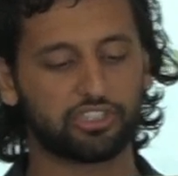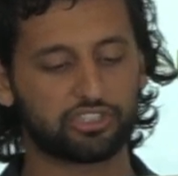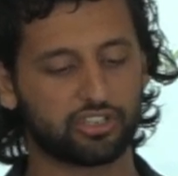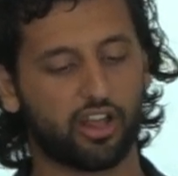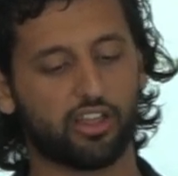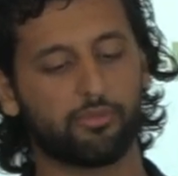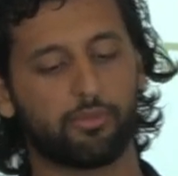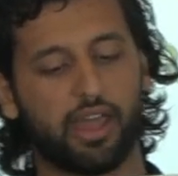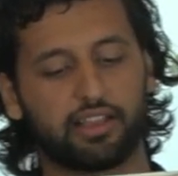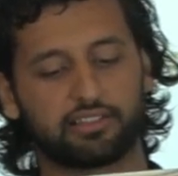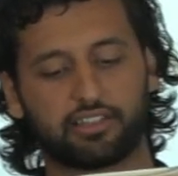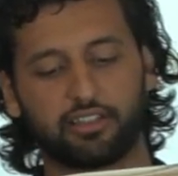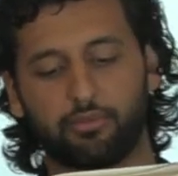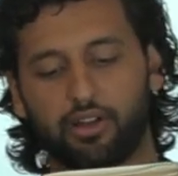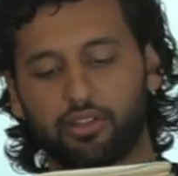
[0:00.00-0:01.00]
She saw the
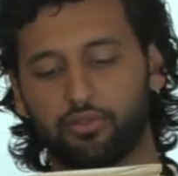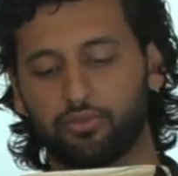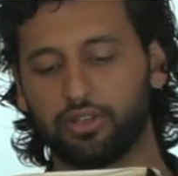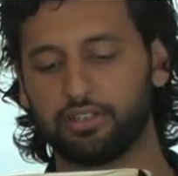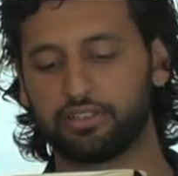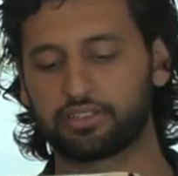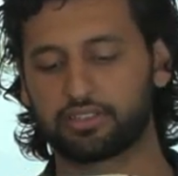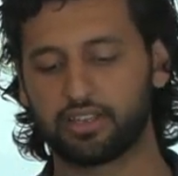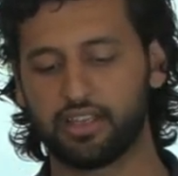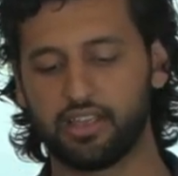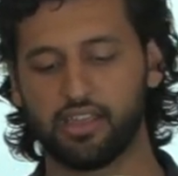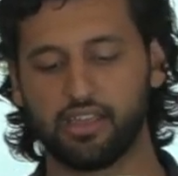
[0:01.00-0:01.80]
basket among the reeds,